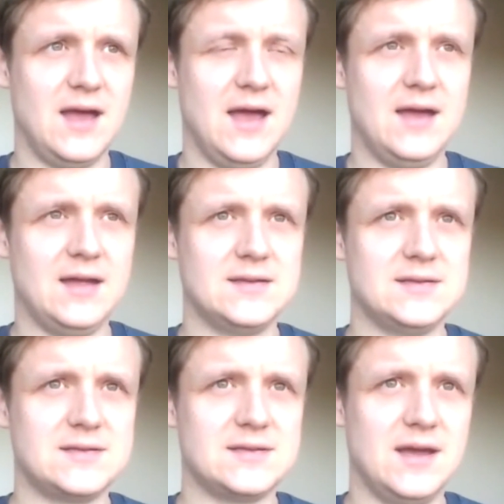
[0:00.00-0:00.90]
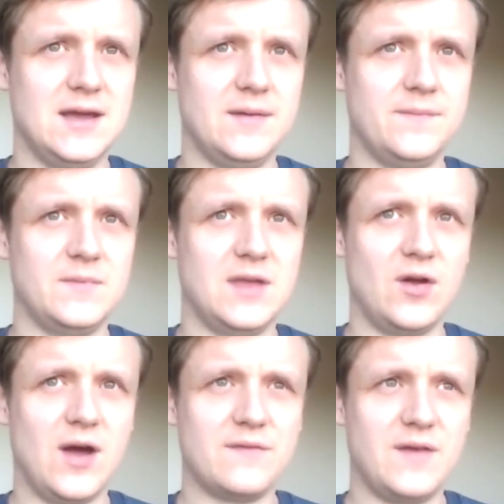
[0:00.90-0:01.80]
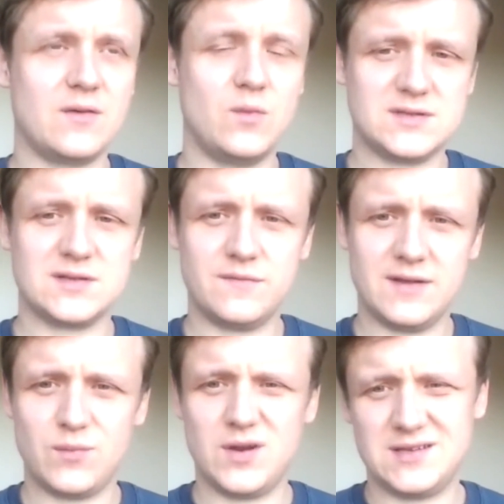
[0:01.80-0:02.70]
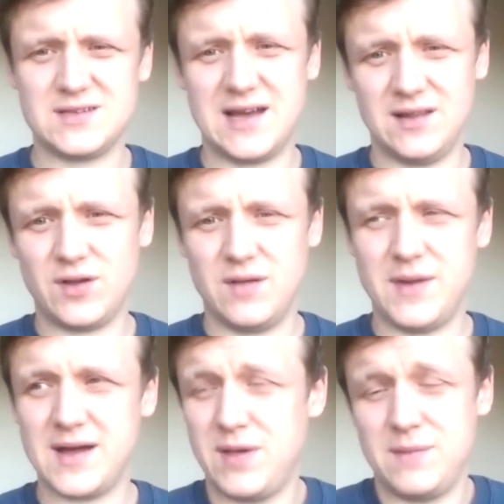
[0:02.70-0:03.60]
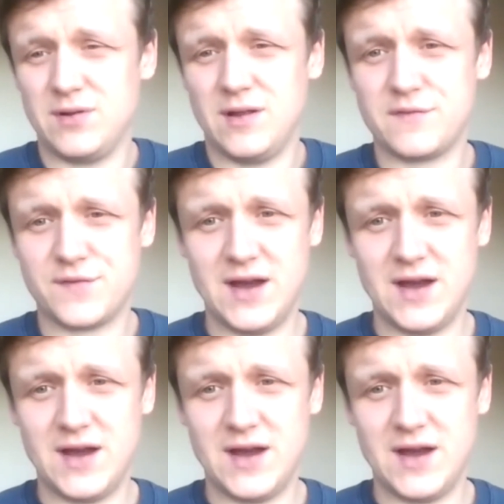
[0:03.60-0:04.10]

And you know, I think it's something that we need to start looking back. People are afraid